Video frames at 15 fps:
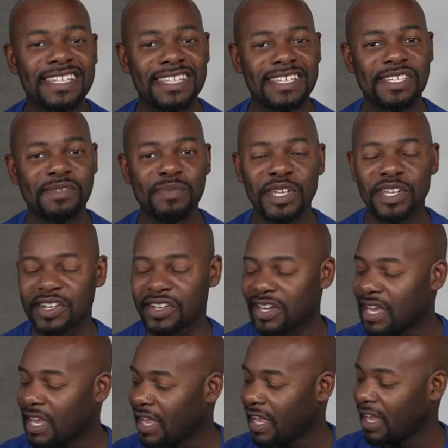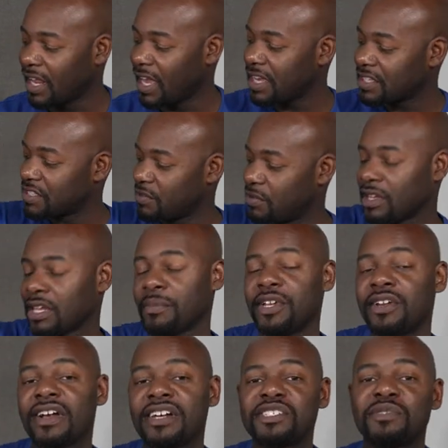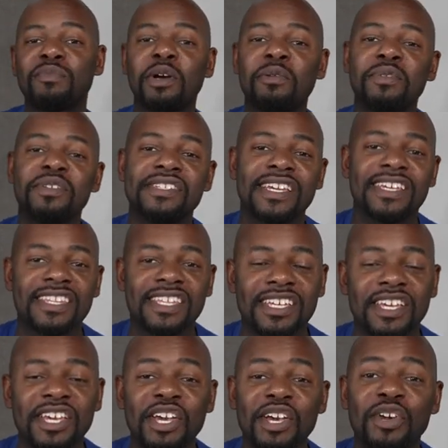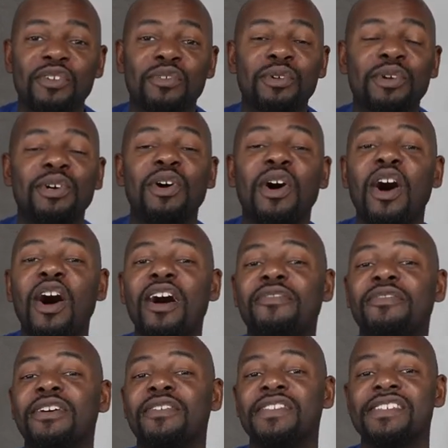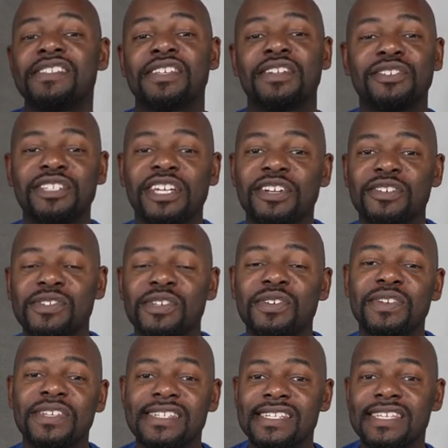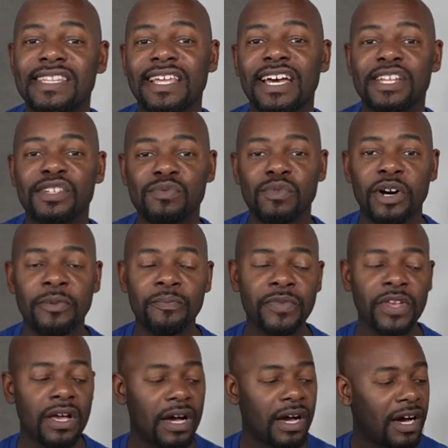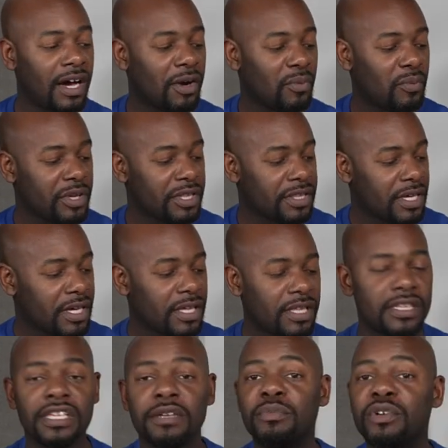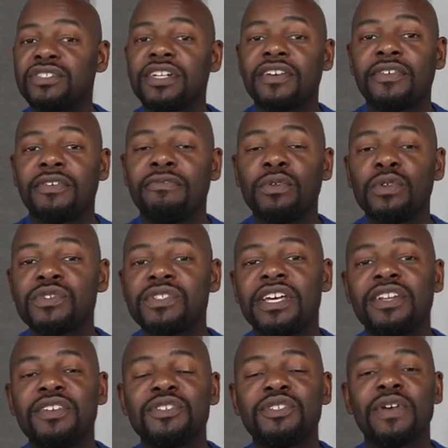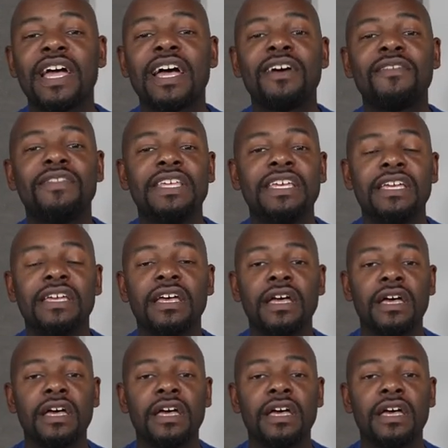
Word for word: of the speaker. And actually, while I'm here, I should probably take the grille off of the center channel so you can see that as well. With the bookshelf and floor standers, you have the